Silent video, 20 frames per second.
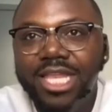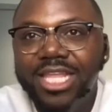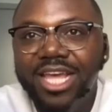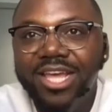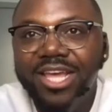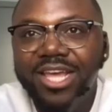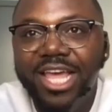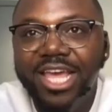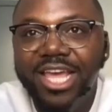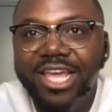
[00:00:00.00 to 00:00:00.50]
and
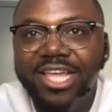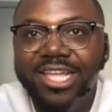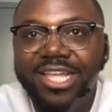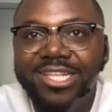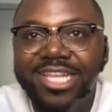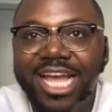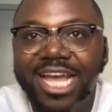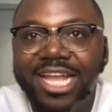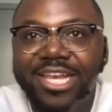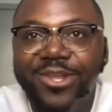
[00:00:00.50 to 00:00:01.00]
yeah, like
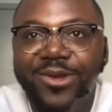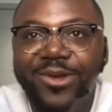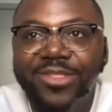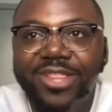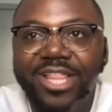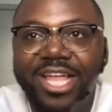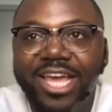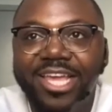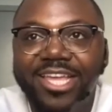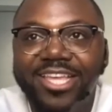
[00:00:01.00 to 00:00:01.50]
uh, I
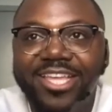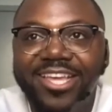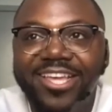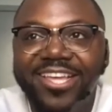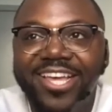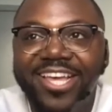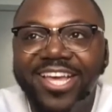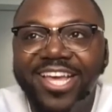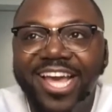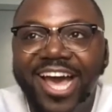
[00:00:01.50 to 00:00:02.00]
don't like.
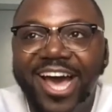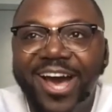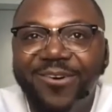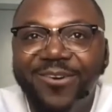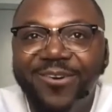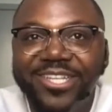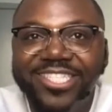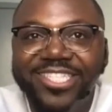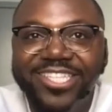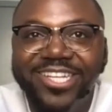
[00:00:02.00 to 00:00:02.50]
I
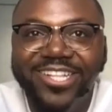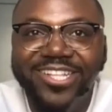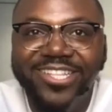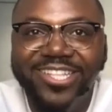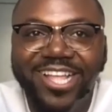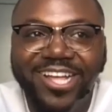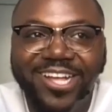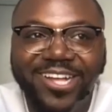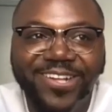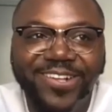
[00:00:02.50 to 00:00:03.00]
always
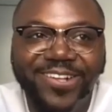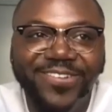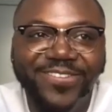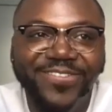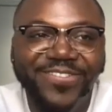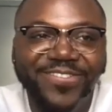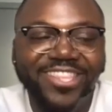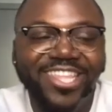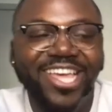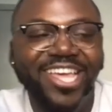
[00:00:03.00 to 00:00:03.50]
tell
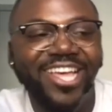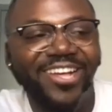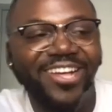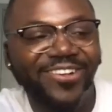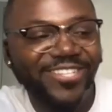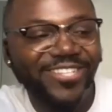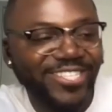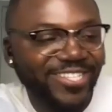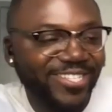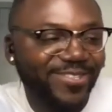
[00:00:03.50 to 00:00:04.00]
um, I
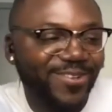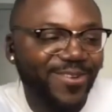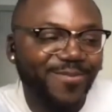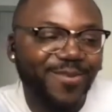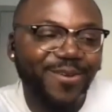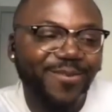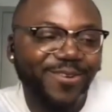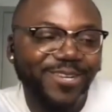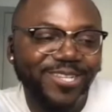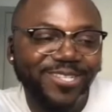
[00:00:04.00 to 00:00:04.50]
always tell some
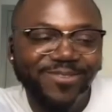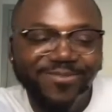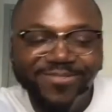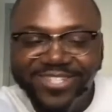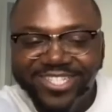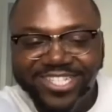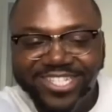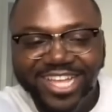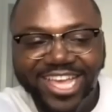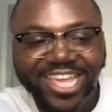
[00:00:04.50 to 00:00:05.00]
of my friends, I'm
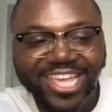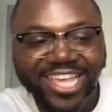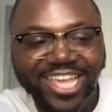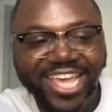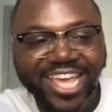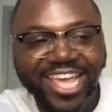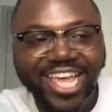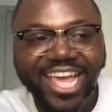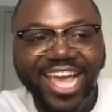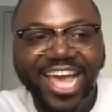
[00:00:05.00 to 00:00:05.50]
just like,
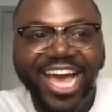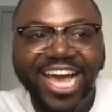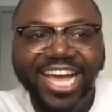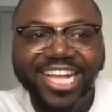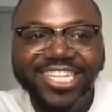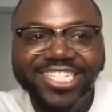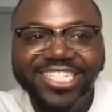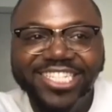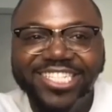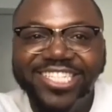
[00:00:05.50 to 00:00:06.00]

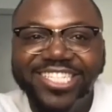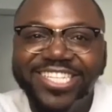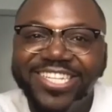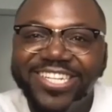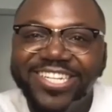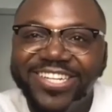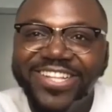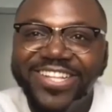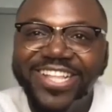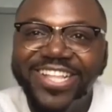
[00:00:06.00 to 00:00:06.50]
I just
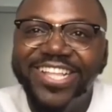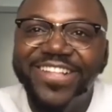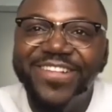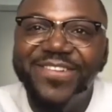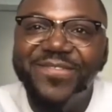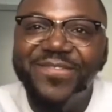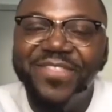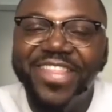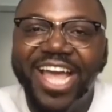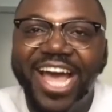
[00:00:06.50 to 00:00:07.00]
you know,
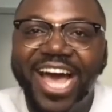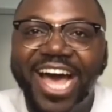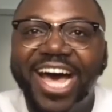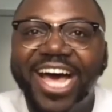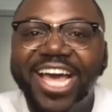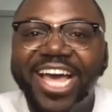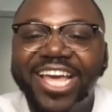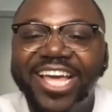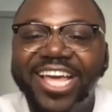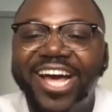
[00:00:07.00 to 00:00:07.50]

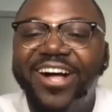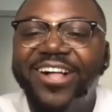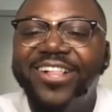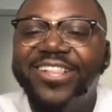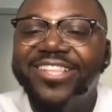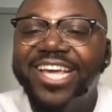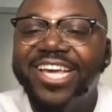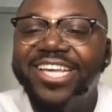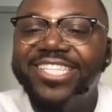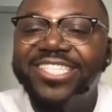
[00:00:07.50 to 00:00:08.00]
I
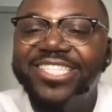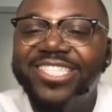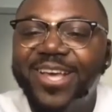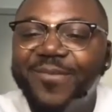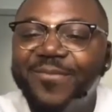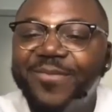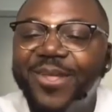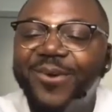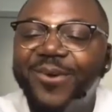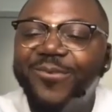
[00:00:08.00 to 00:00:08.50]
I'll
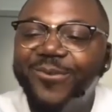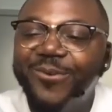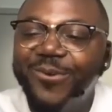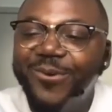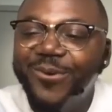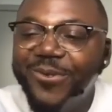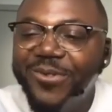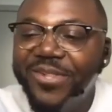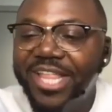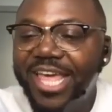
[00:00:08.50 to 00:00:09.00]
accept a
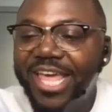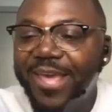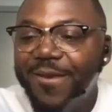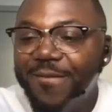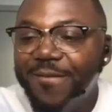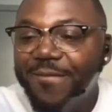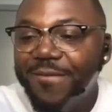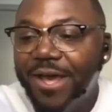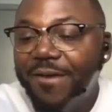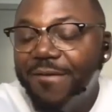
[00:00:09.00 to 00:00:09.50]
rule
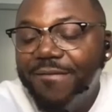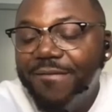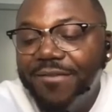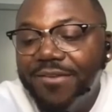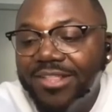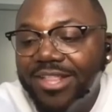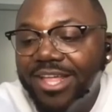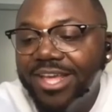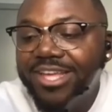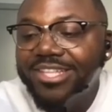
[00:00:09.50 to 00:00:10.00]
if I
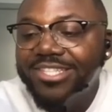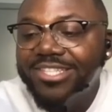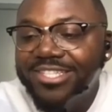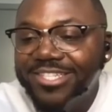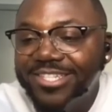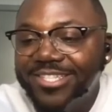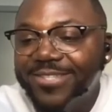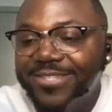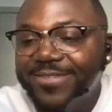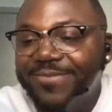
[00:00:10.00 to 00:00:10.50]
feel like
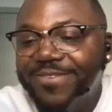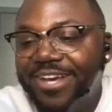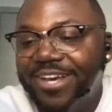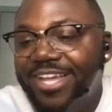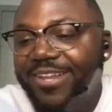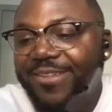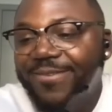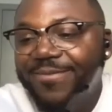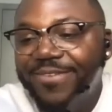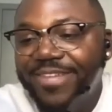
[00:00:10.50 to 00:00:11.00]
it's
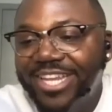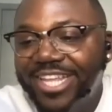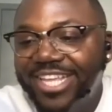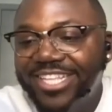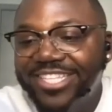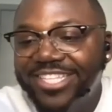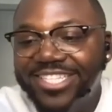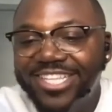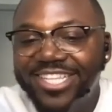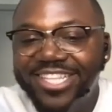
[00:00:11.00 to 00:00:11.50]
justified. If it
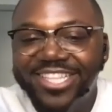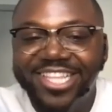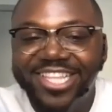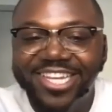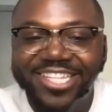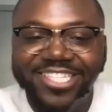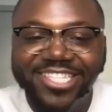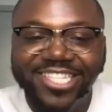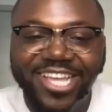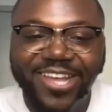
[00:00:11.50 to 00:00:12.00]
isn't,
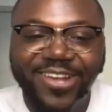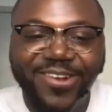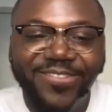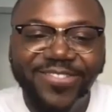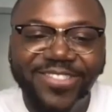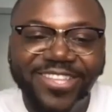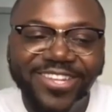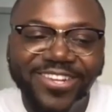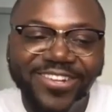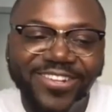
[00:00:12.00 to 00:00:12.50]
then it's like
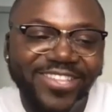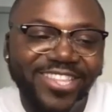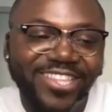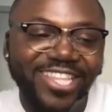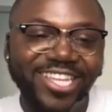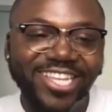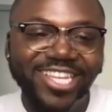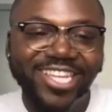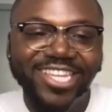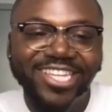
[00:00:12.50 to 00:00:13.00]
you know,
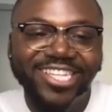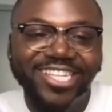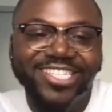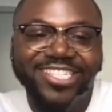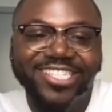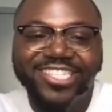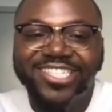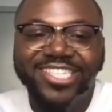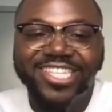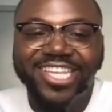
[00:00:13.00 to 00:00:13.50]
then then
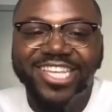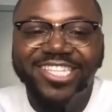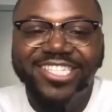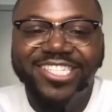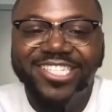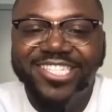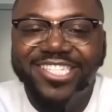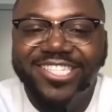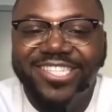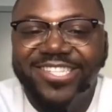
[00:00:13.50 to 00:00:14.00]
it's just
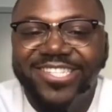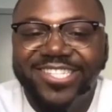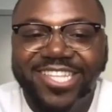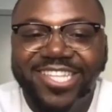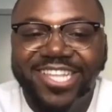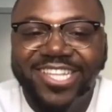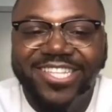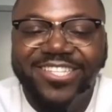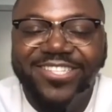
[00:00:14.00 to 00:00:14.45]
it's just there's